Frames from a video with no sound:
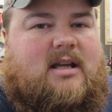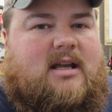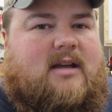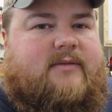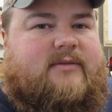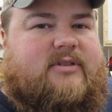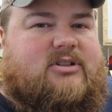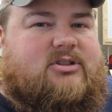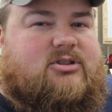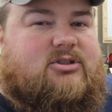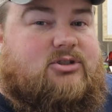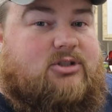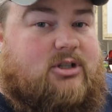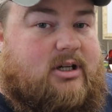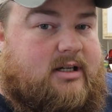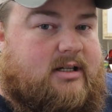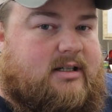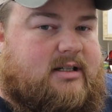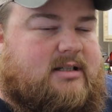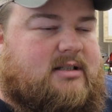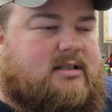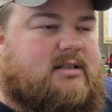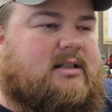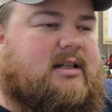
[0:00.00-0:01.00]
If it's
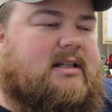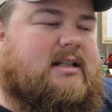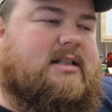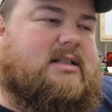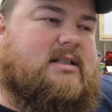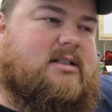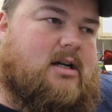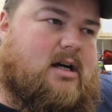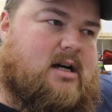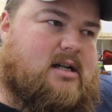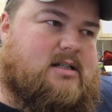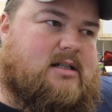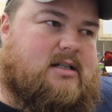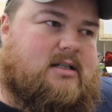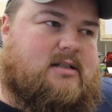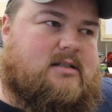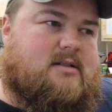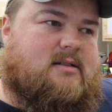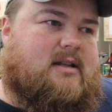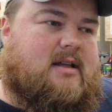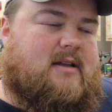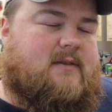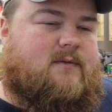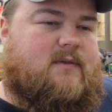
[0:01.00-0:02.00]
junk, I need to toss
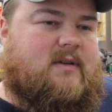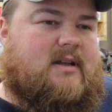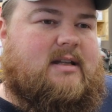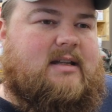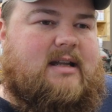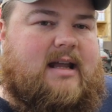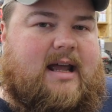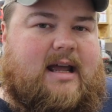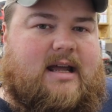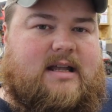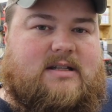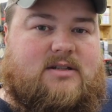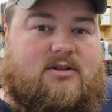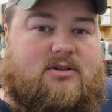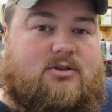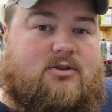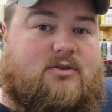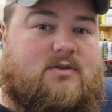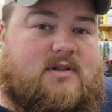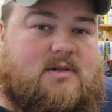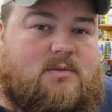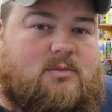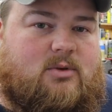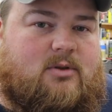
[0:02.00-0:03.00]
it. If it has a
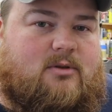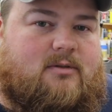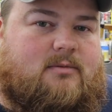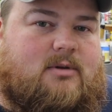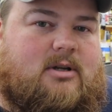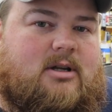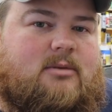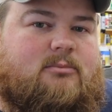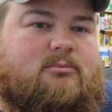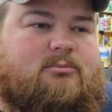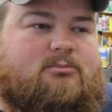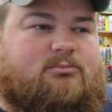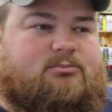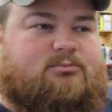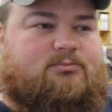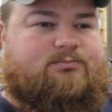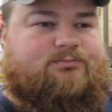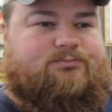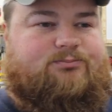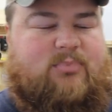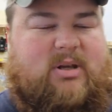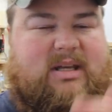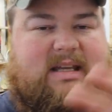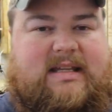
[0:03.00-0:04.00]
usable
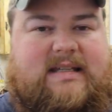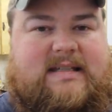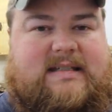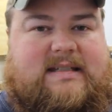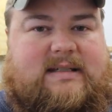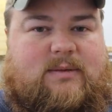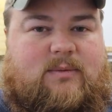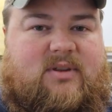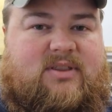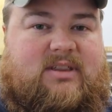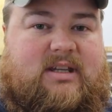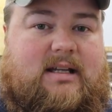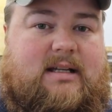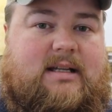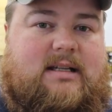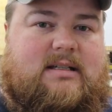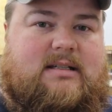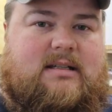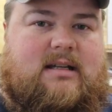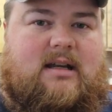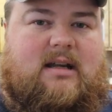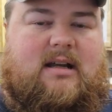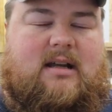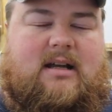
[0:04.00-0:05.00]
piece within
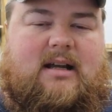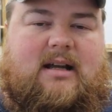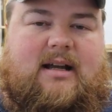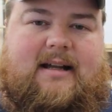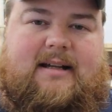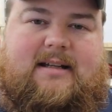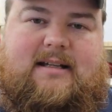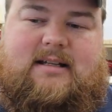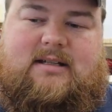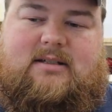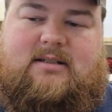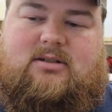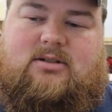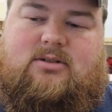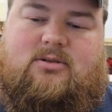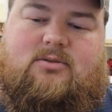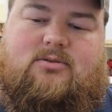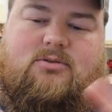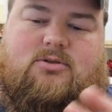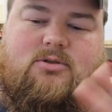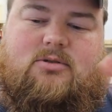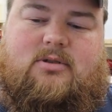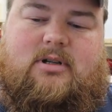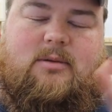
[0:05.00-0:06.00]
it, I need
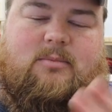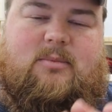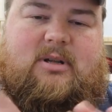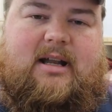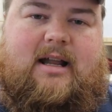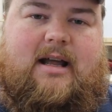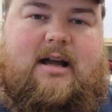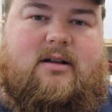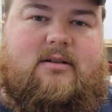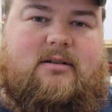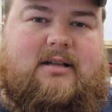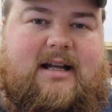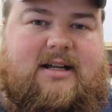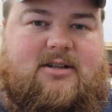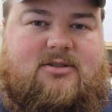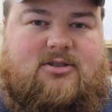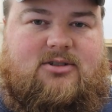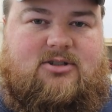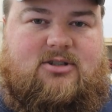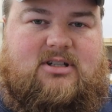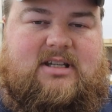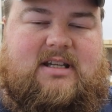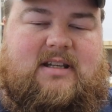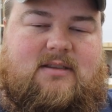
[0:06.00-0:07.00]
to trim it out and
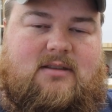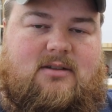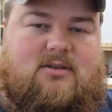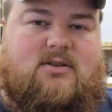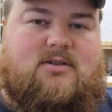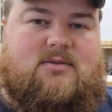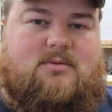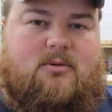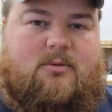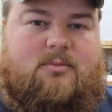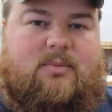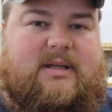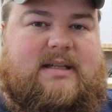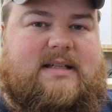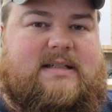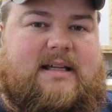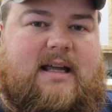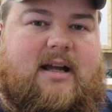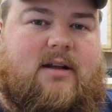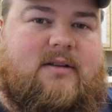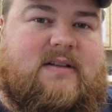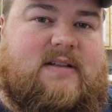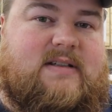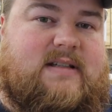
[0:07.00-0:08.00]
actually just get the usable piece
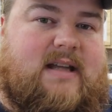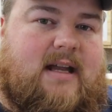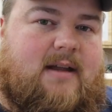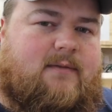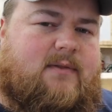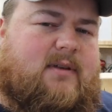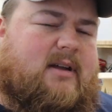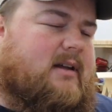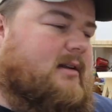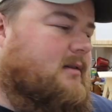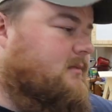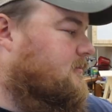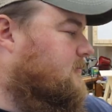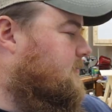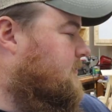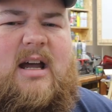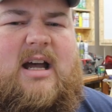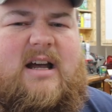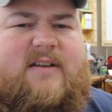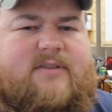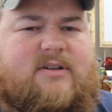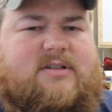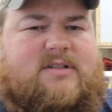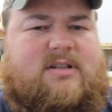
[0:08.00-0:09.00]
out and save it.
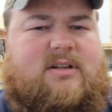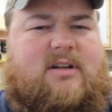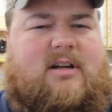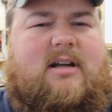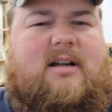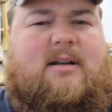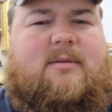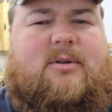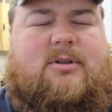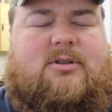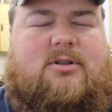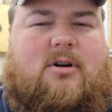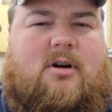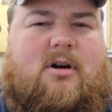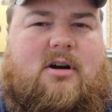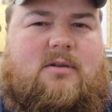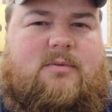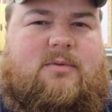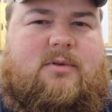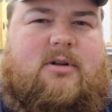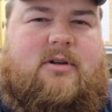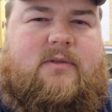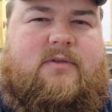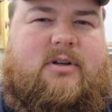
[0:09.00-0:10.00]
I've also got a bunch of
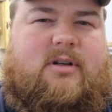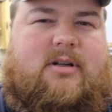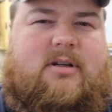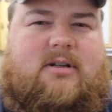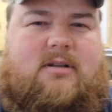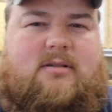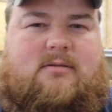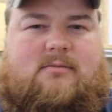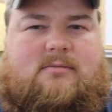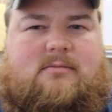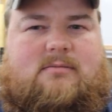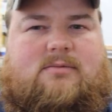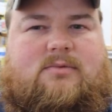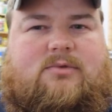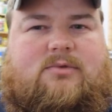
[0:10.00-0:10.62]
hardwood over here.